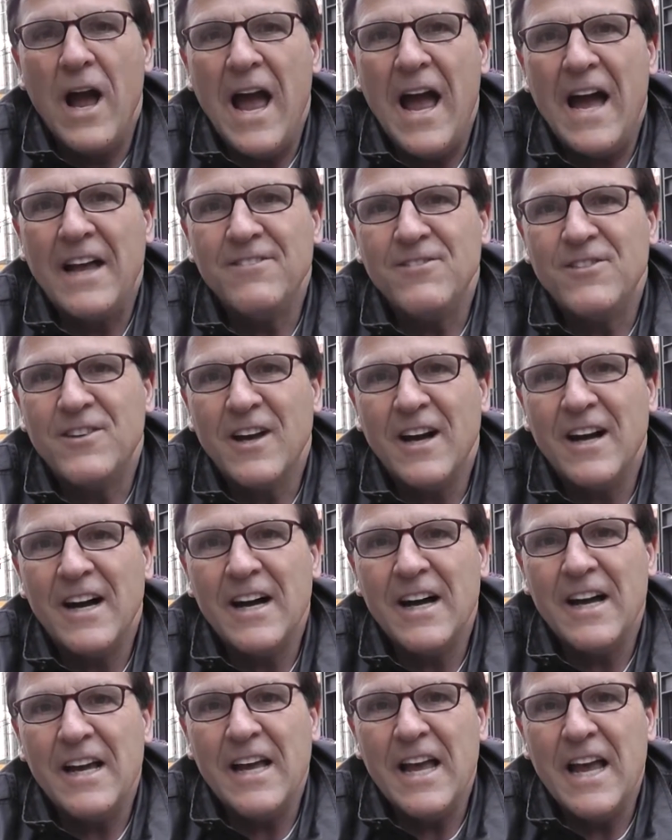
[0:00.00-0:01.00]
And
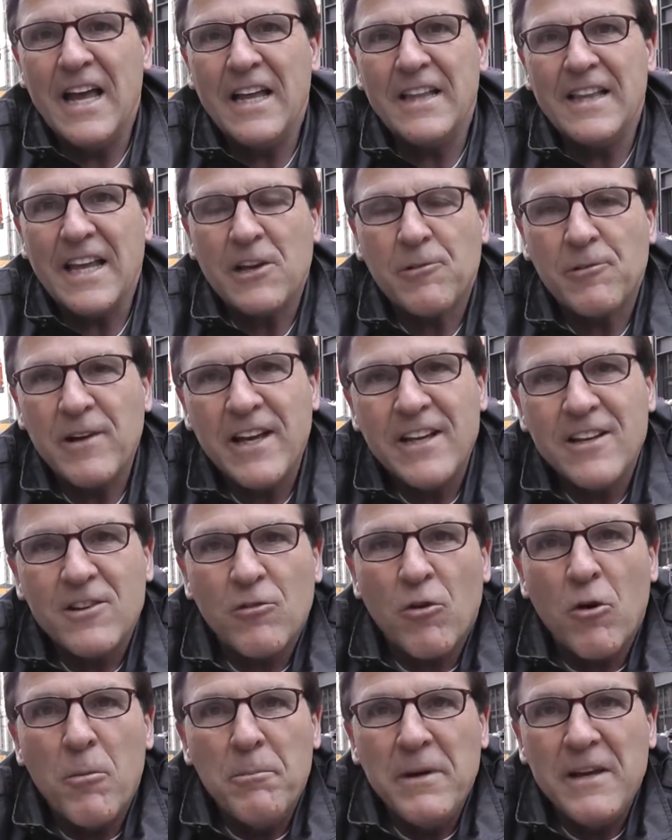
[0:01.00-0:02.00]
they
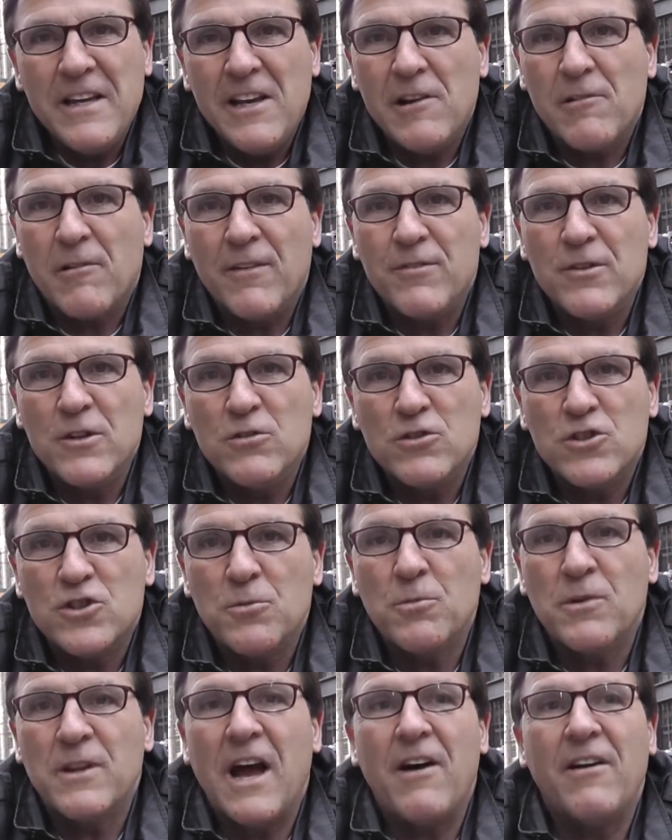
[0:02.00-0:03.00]
created their own media
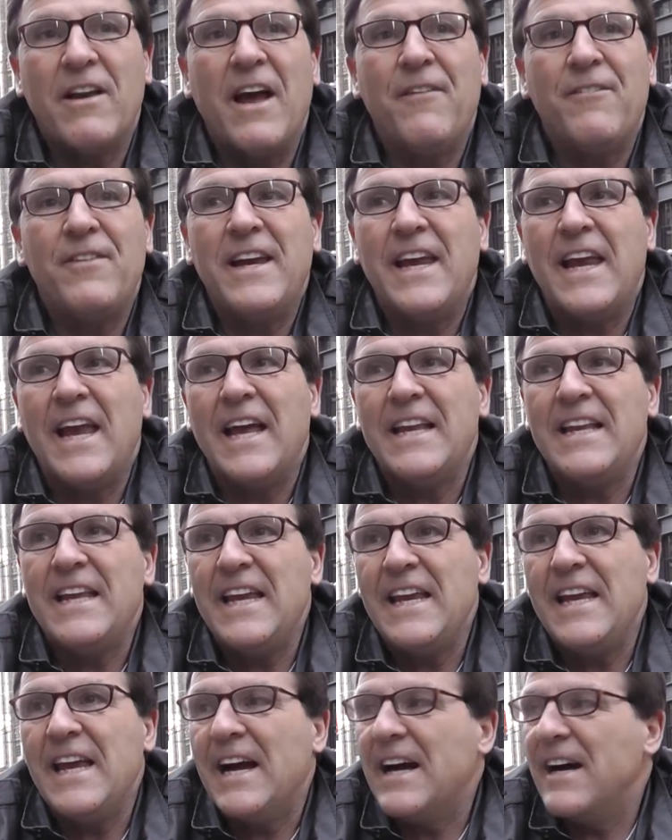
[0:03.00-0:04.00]
revolution without having
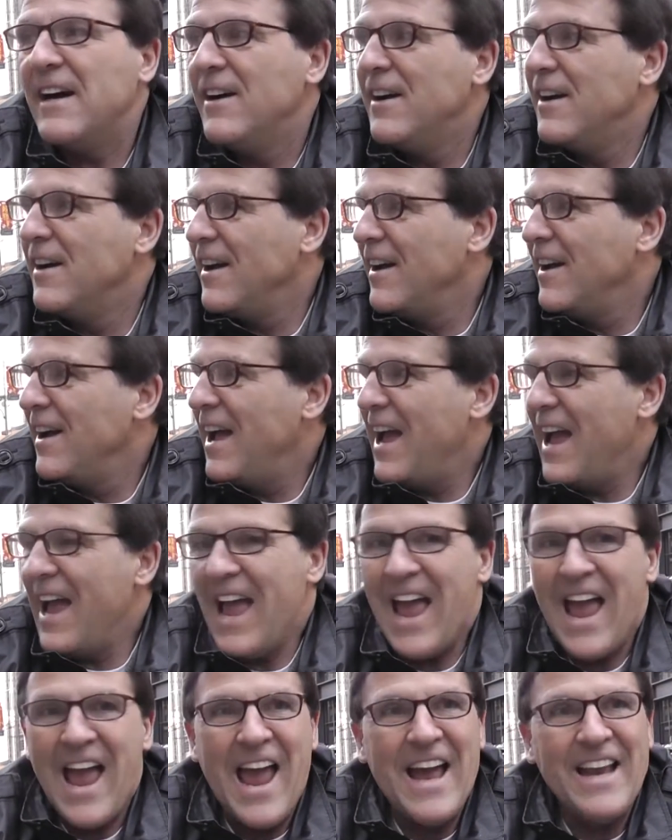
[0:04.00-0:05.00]

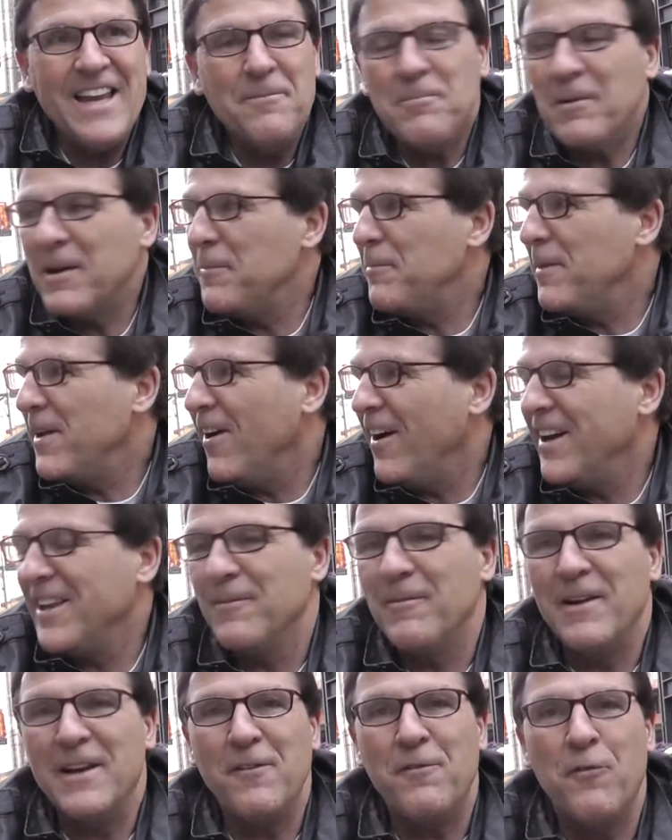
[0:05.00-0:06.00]
anybody
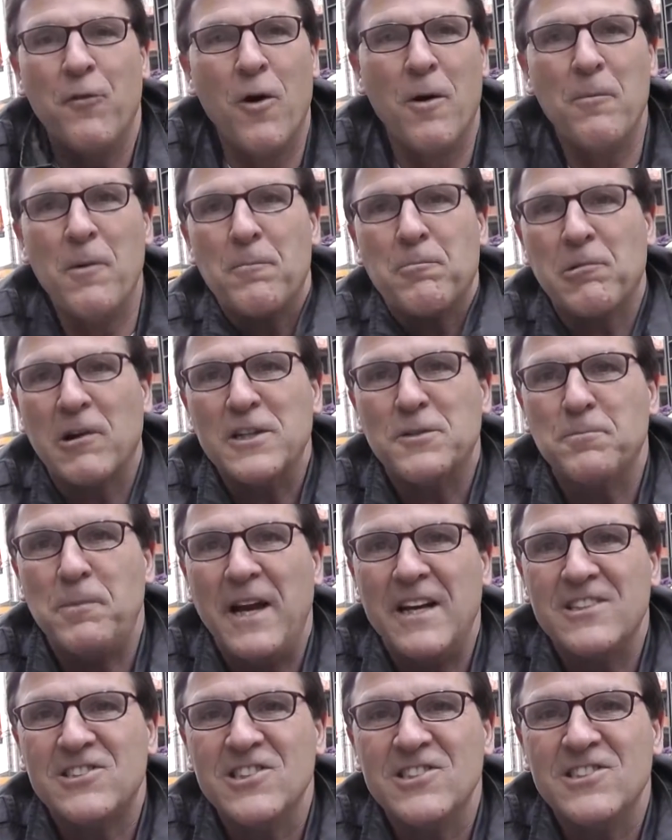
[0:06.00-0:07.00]
behind them, any formal press
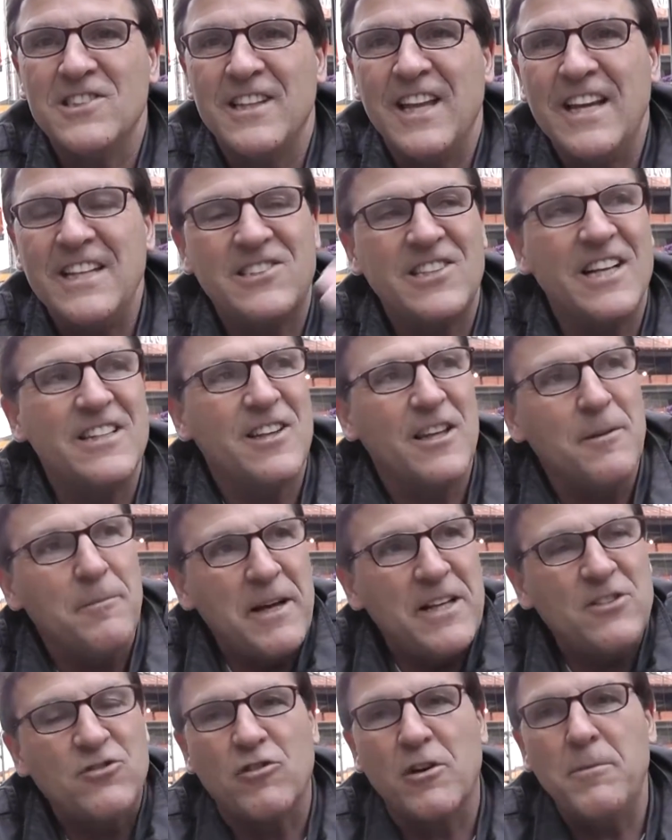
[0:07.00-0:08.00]
passes, and they said to the
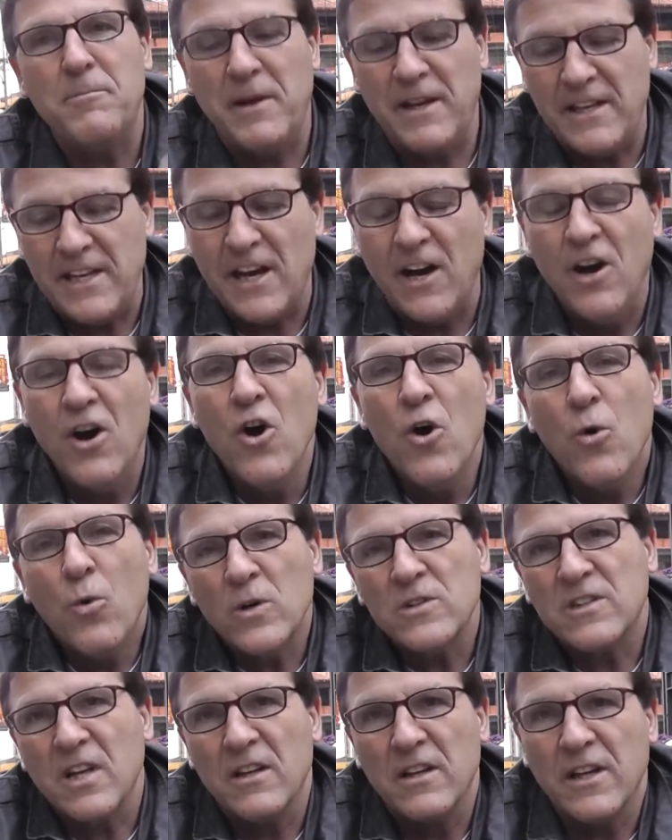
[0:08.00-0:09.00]
mainstream media,
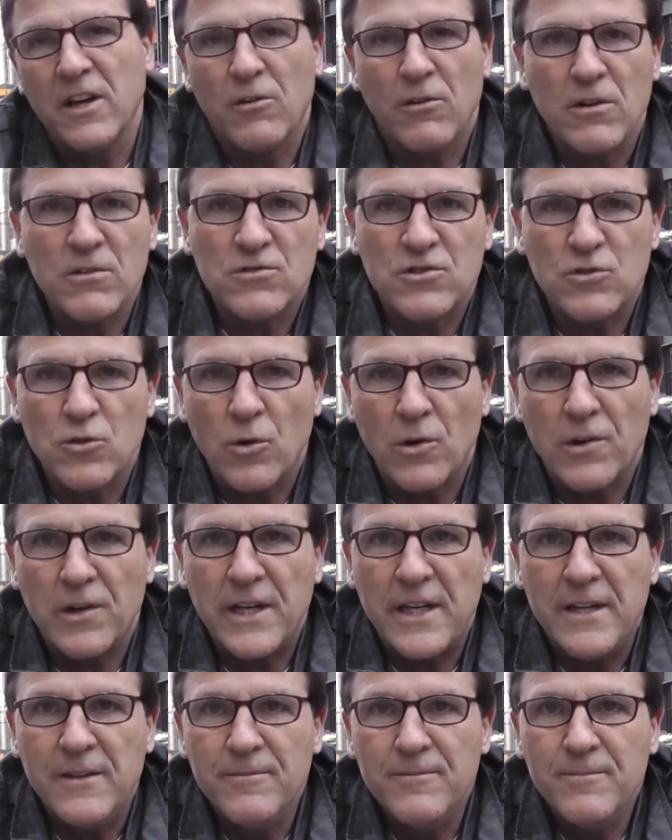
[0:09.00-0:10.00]
we're telling our own
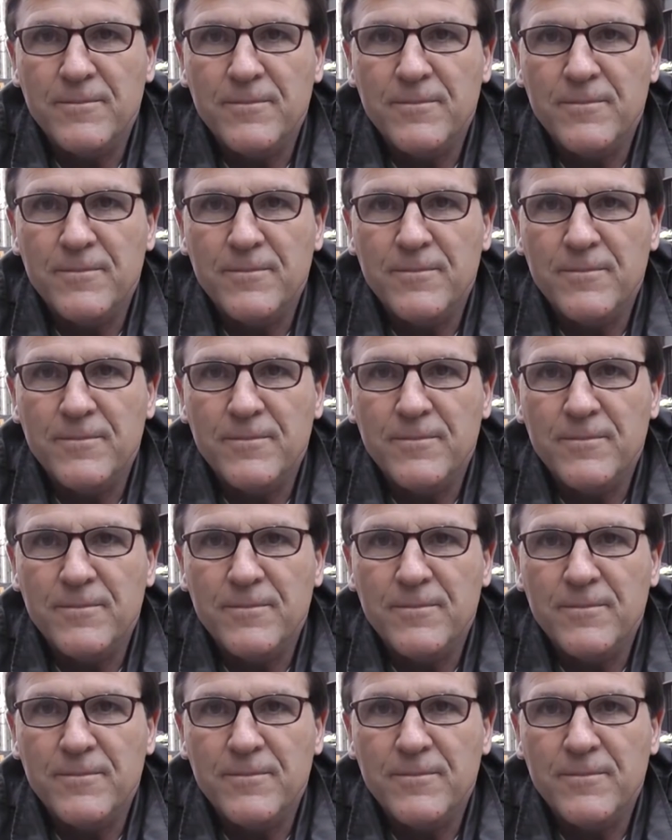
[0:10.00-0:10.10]
story.